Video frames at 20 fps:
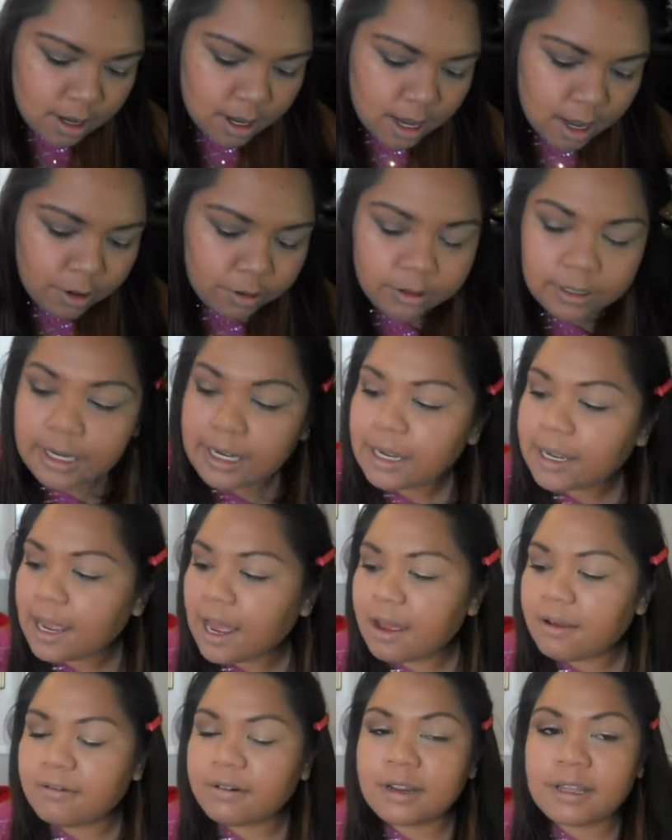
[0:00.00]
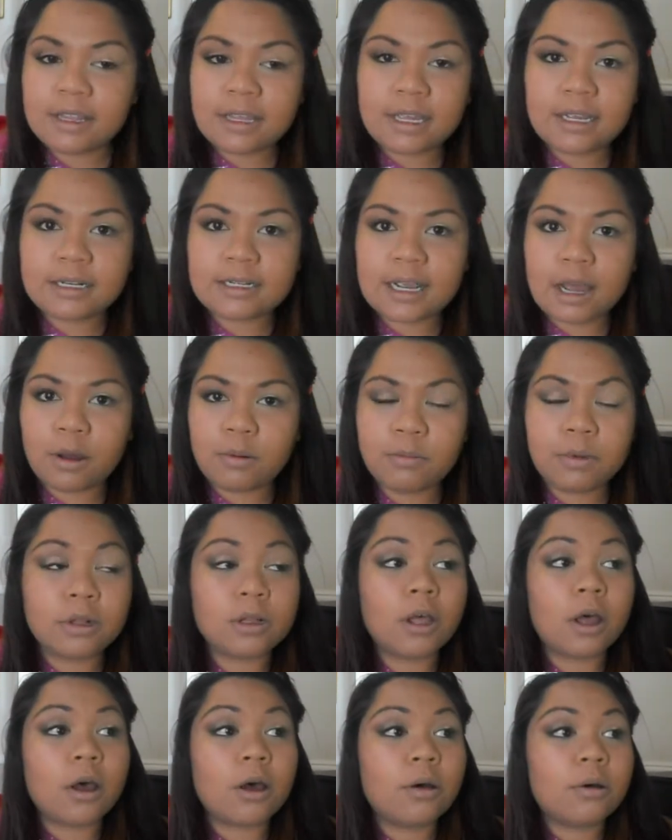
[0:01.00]
I'll link everything down
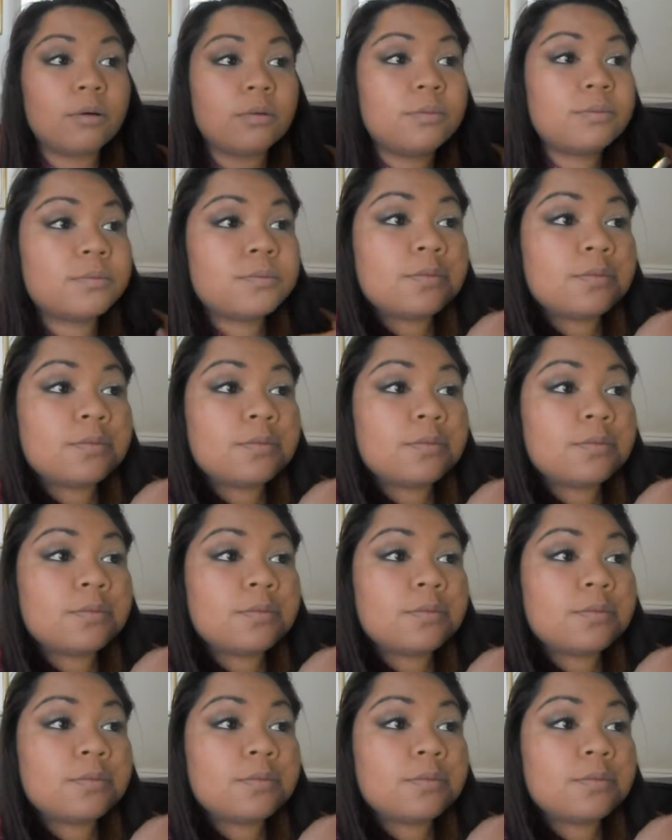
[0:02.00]
below.